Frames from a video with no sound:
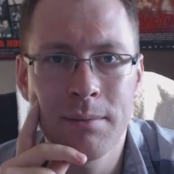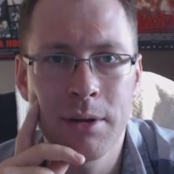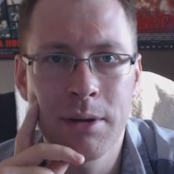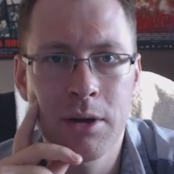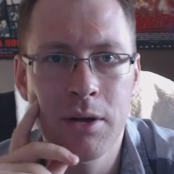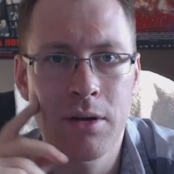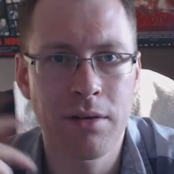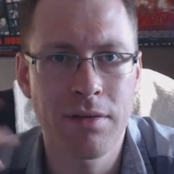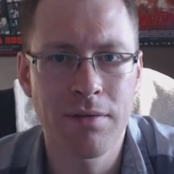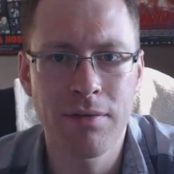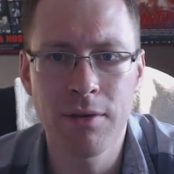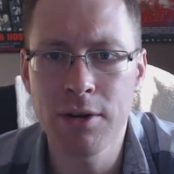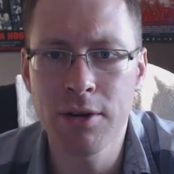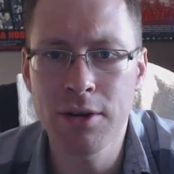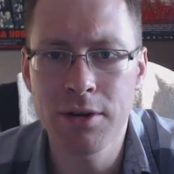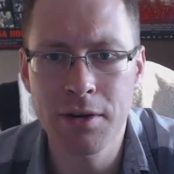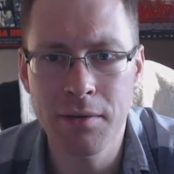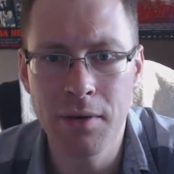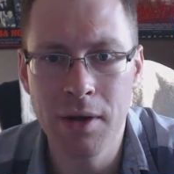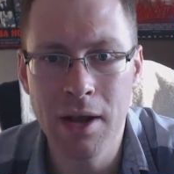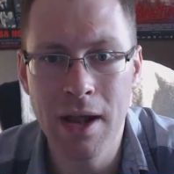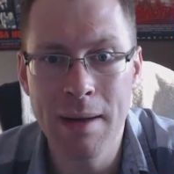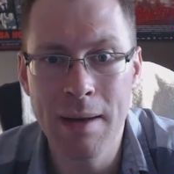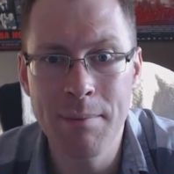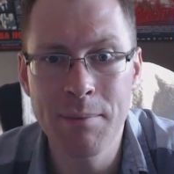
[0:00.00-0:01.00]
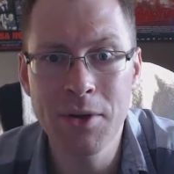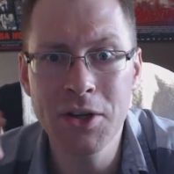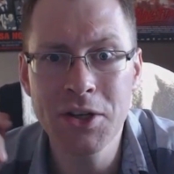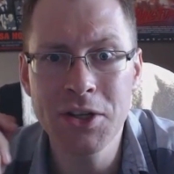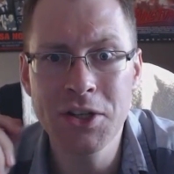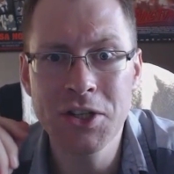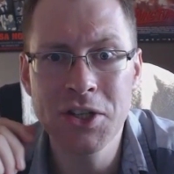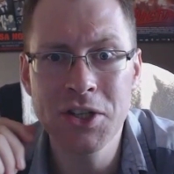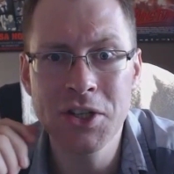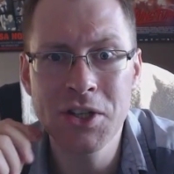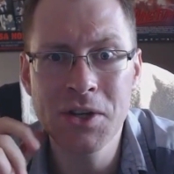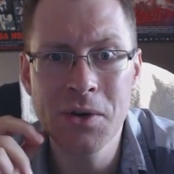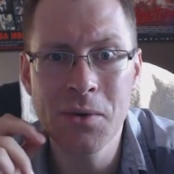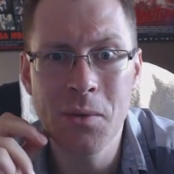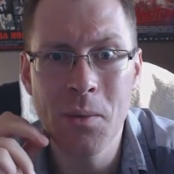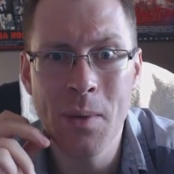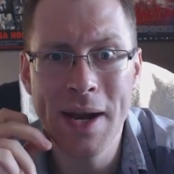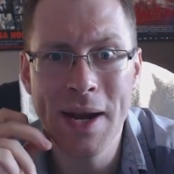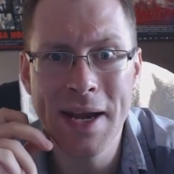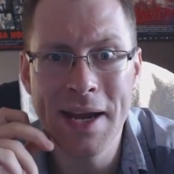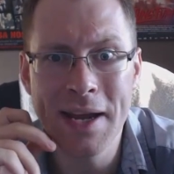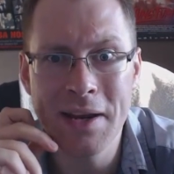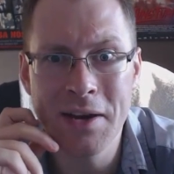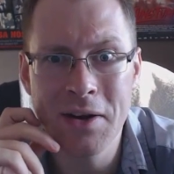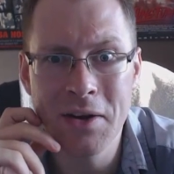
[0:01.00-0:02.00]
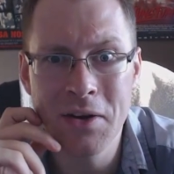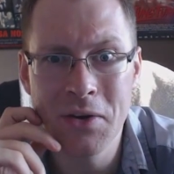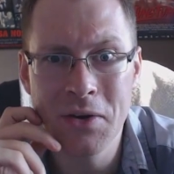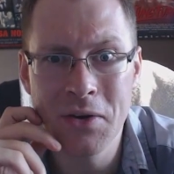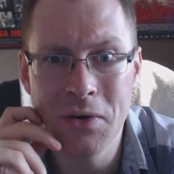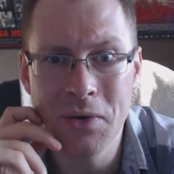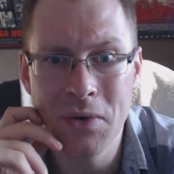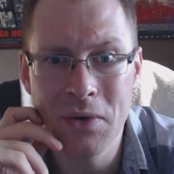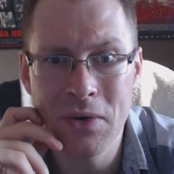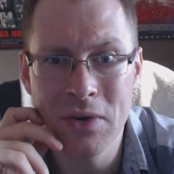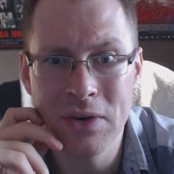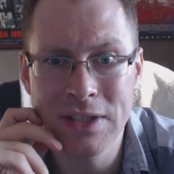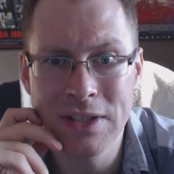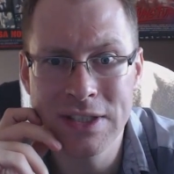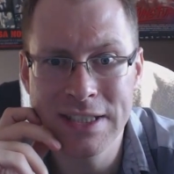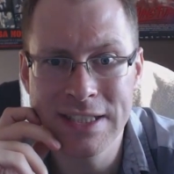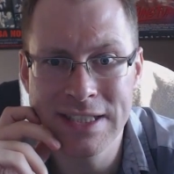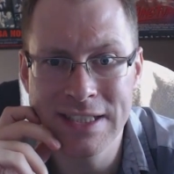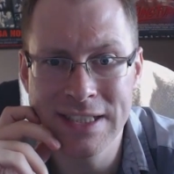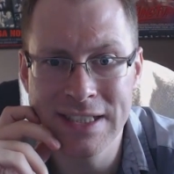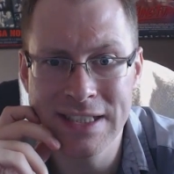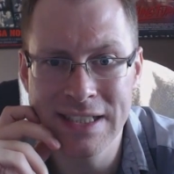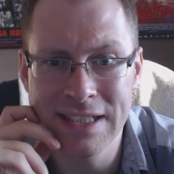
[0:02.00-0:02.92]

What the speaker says: Because, first of all, I'm not sure when I cross